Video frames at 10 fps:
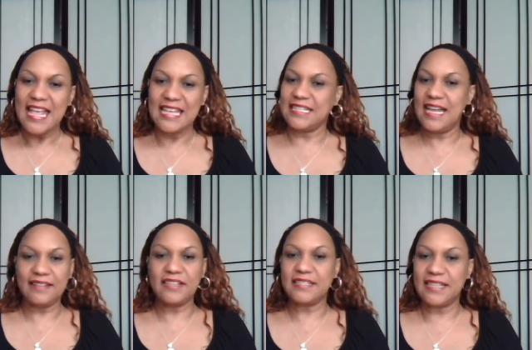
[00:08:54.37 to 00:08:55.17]
It's
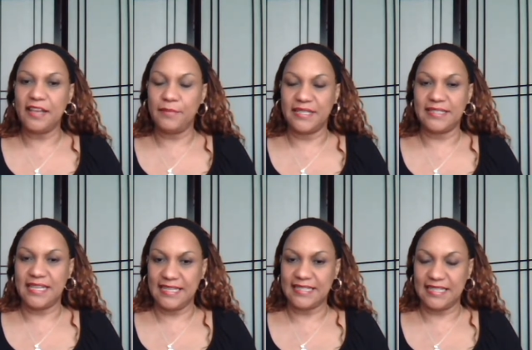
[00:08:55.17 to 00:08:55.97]
not the same
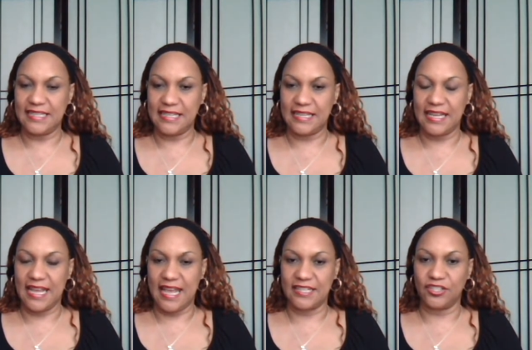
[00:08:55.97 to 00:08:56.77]
intensity
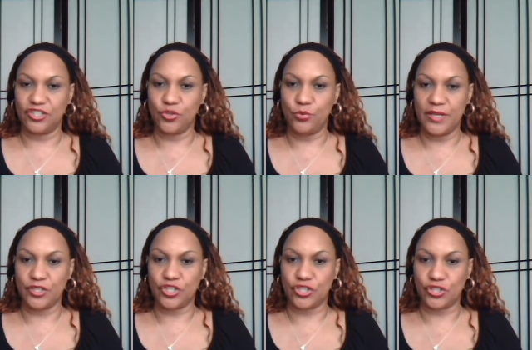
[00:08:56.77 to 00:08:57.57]
as the
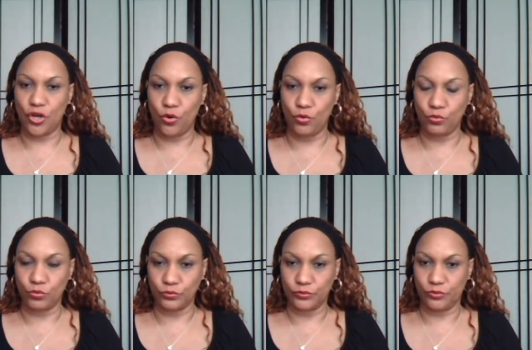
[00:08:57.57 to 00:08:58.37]
twin
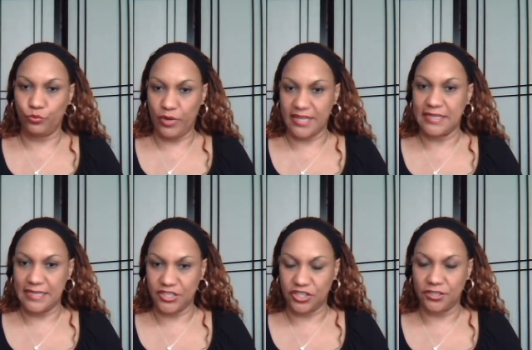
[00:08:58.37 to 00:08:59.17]
soul
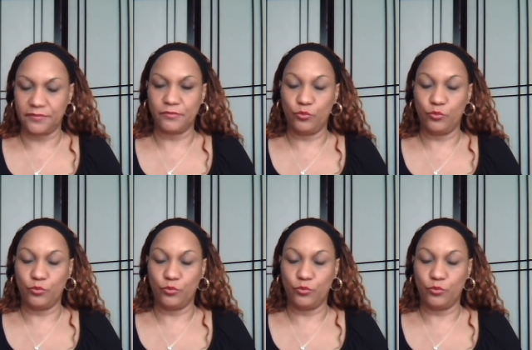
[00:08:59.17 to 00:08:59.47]
recognition,